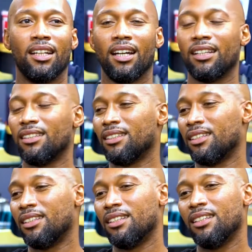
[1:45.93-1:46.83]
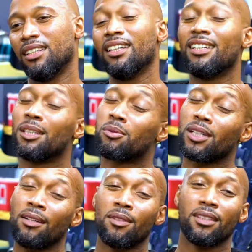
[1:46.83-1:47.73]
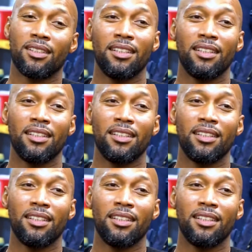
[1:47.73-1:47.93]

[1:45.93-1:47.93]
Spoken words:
And he ended up shaving it.